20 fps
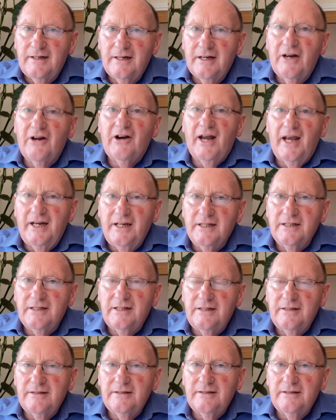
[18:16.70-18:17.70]
Christ.
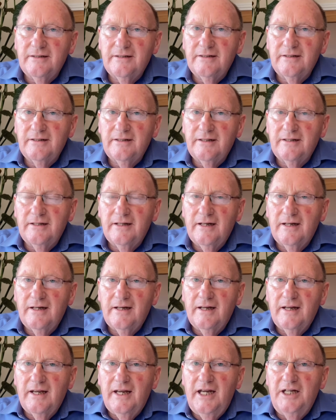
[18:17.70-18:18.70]

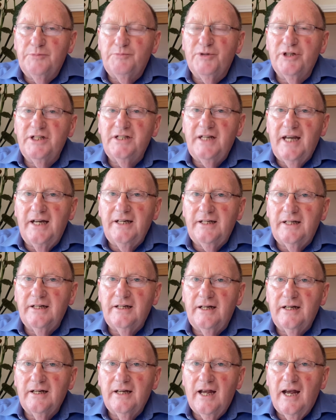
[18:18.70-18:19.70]
He's presented